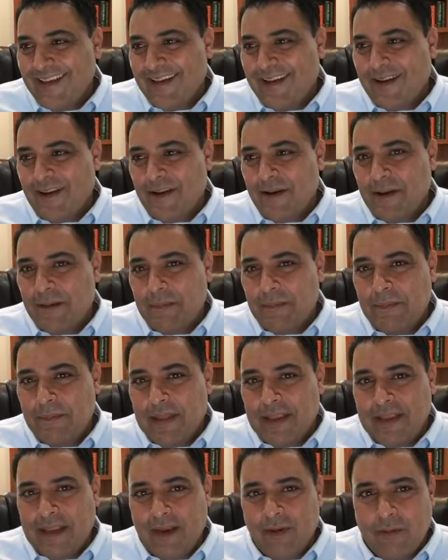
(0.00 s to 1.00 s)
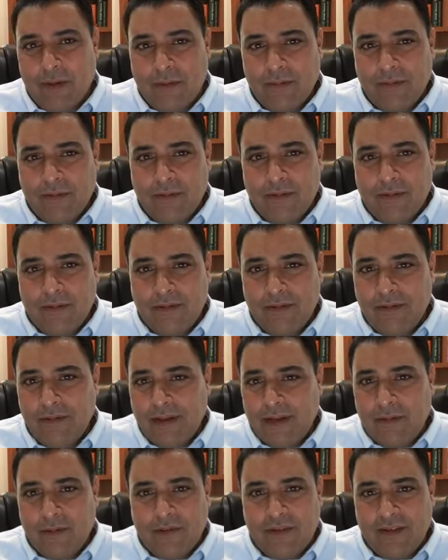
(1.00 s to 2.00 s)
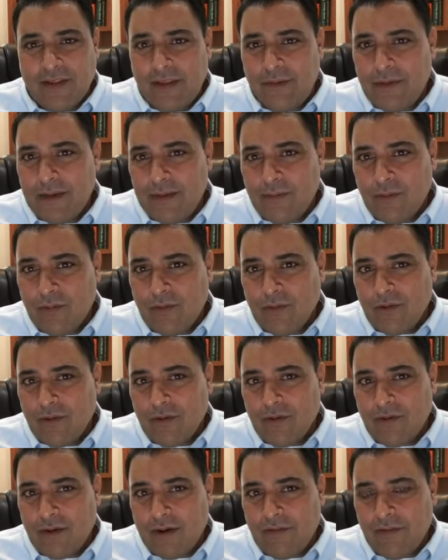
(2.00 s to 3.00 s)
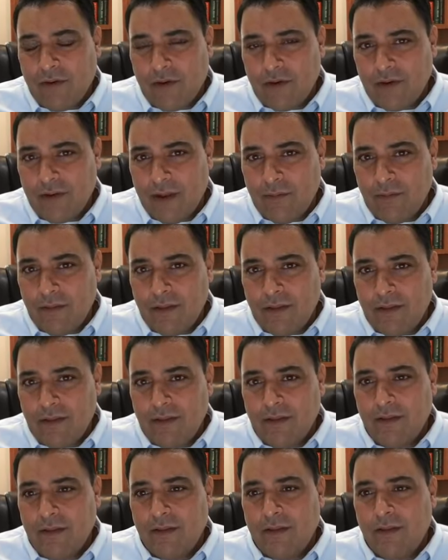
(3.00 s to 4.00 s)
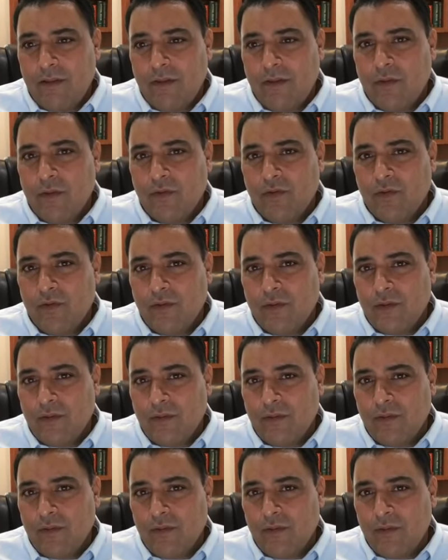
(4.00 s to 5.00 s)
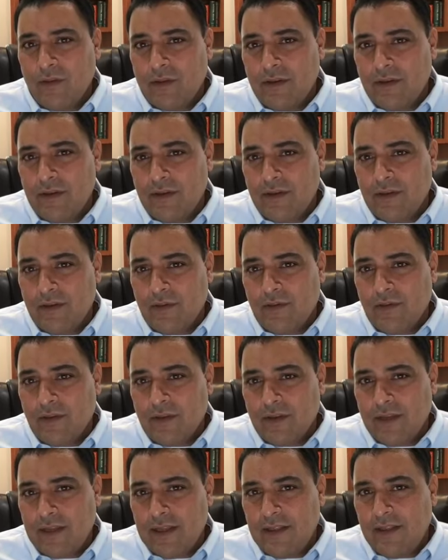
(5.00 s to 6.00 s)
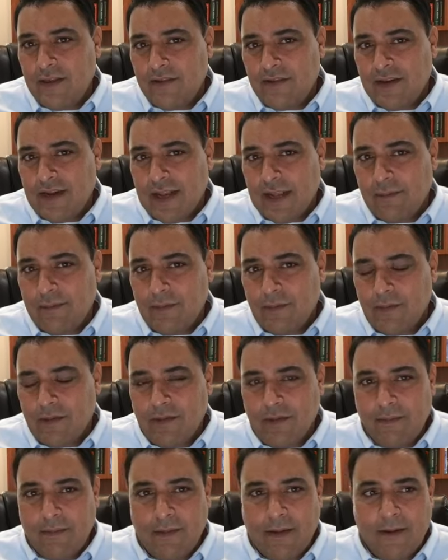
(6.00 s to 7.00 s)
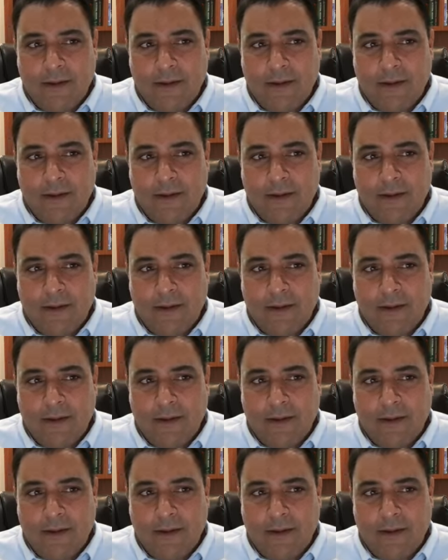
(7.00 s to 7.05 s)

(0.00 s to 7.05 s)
I can't remember anyone's name anymore, or have a hard time with it. Those are the key things that happen with it.